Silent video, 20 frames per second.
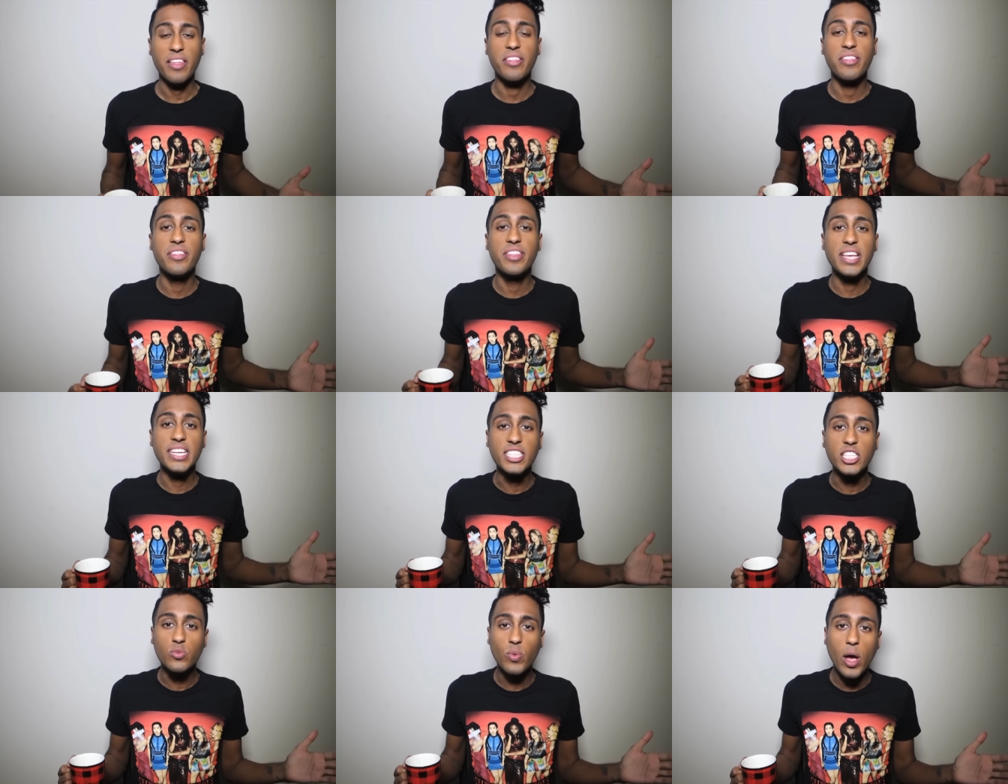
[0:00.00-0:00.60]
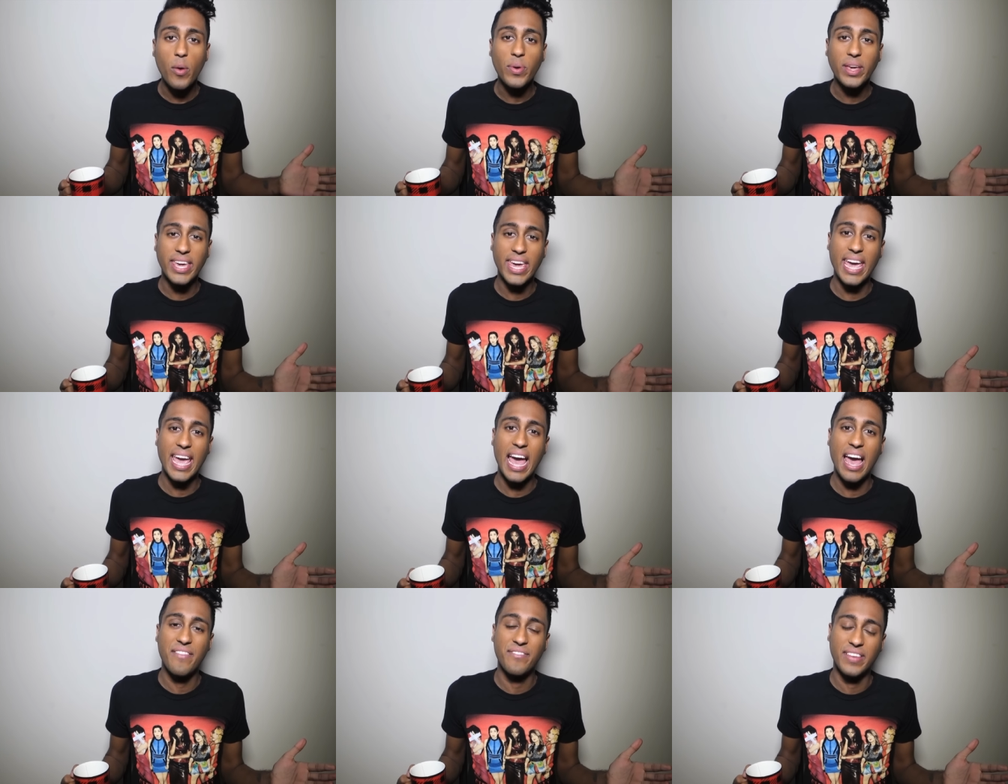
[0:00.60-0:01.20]
This is why we
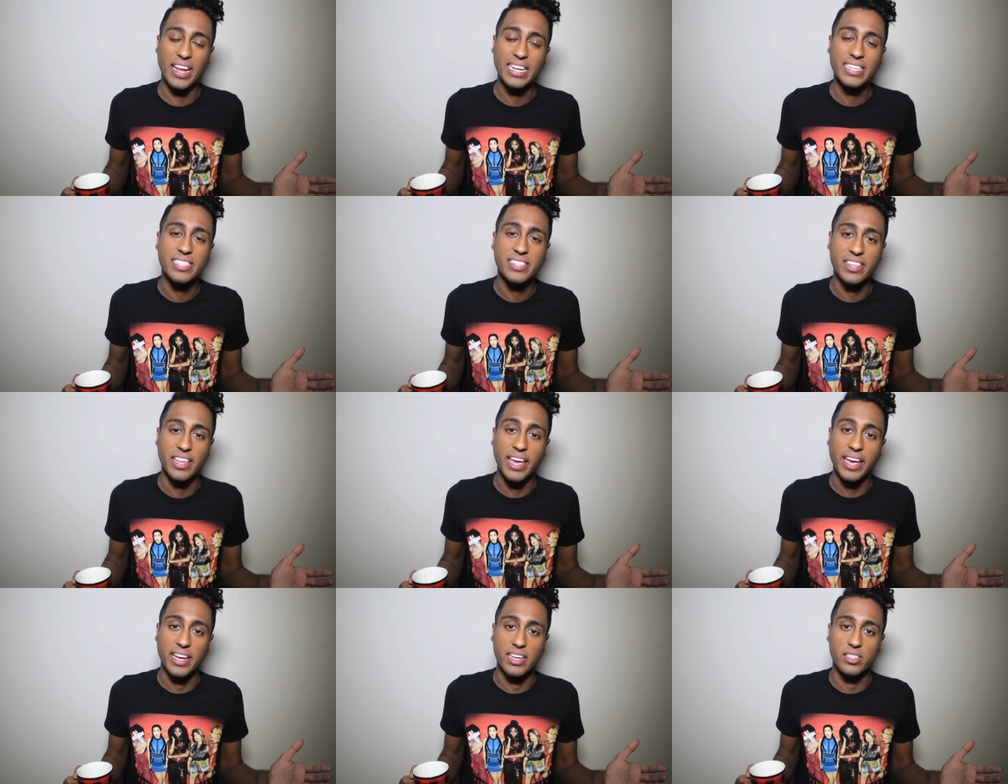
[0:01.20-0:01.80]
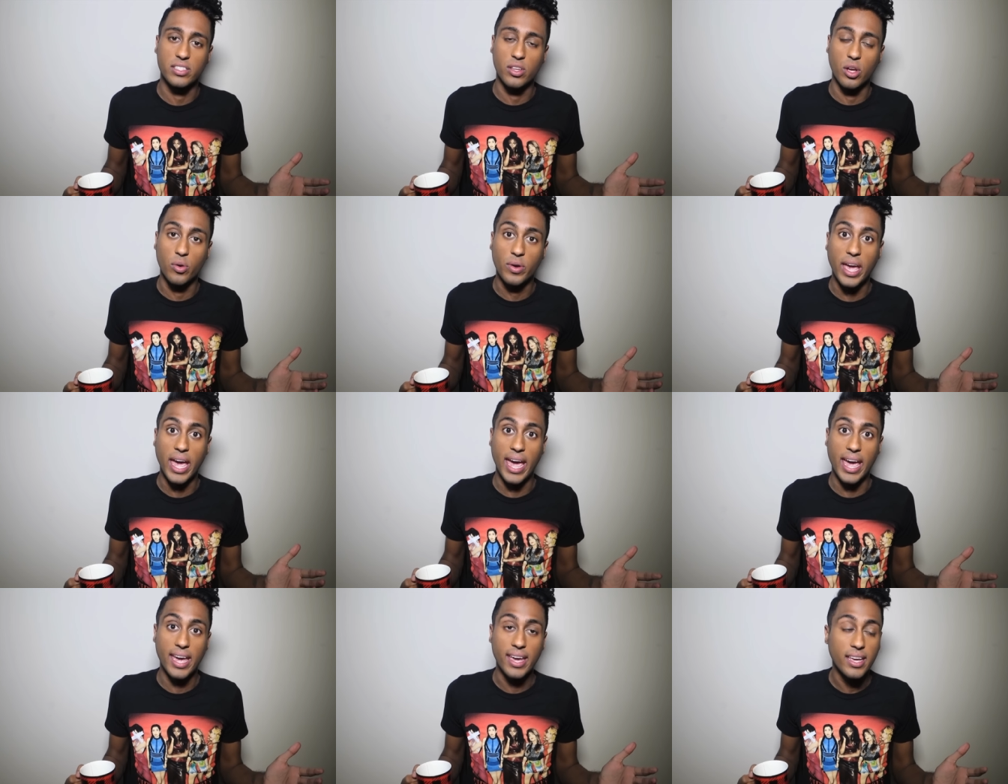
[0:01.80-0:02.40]
can't have nice things,
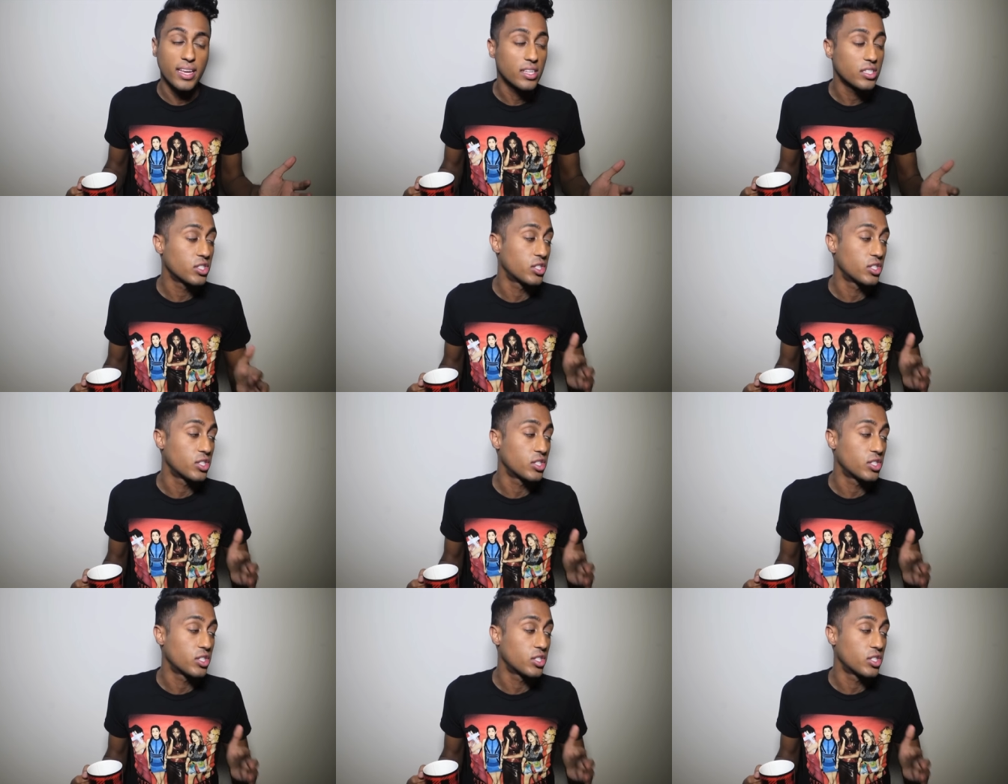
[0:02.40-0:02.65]
okay?